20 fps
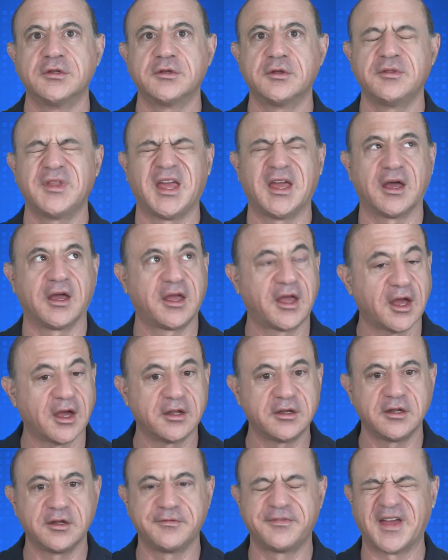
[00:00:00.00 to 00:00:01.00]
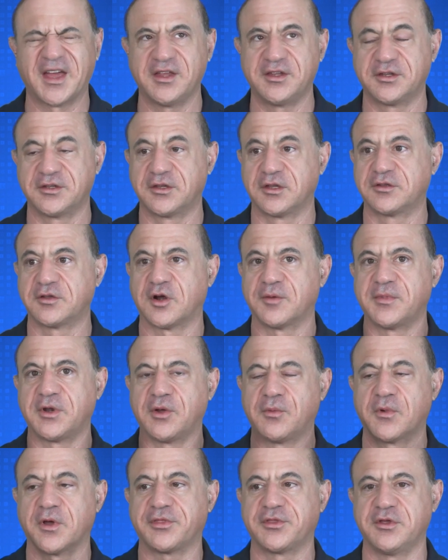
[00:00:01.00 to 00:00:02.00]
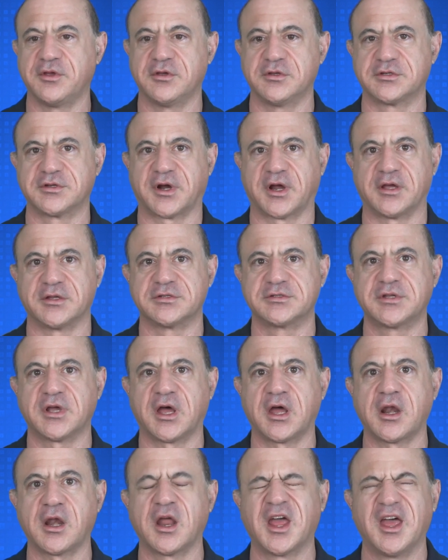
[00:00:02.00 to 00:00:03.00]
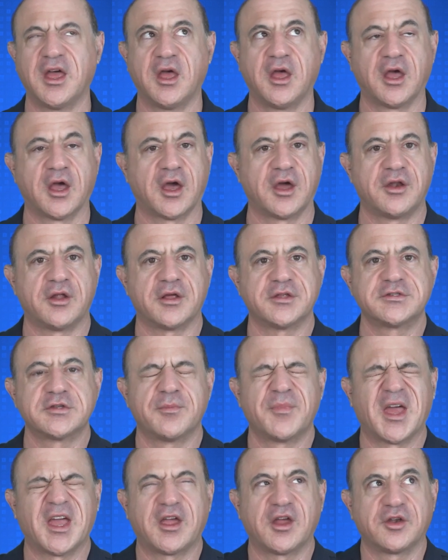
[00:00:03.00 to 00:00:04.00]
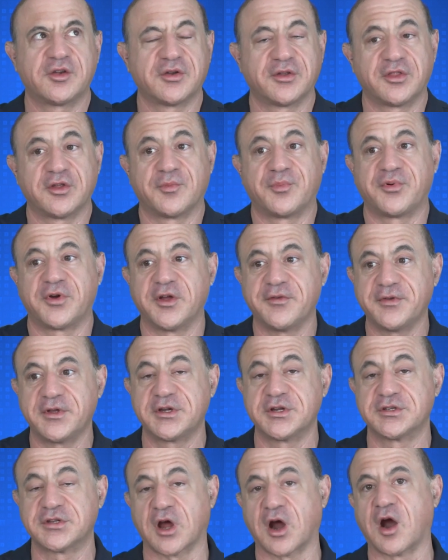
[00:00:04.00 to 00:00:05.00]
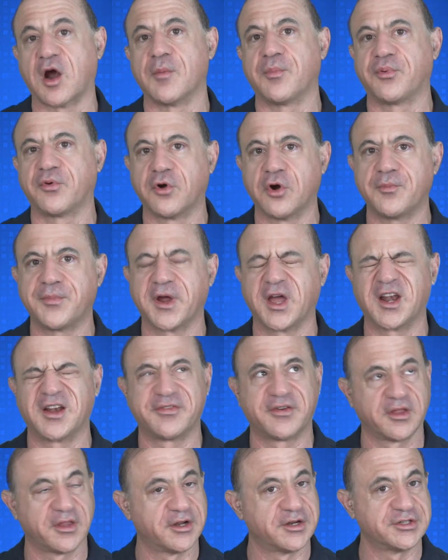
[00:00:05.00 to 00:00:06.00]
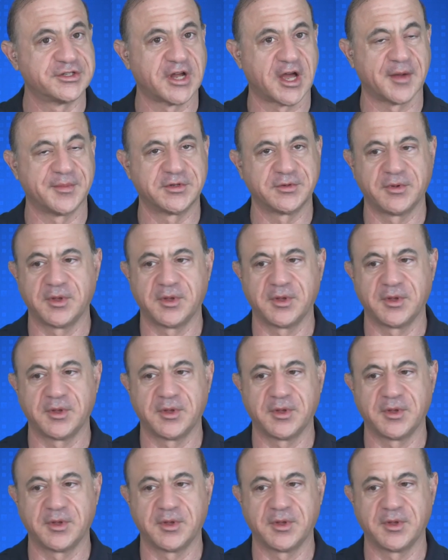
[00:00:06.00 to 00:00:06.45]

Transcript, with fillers: So the accounting phase is determining what the user has done and also making sure their privileges are appropriate for their job.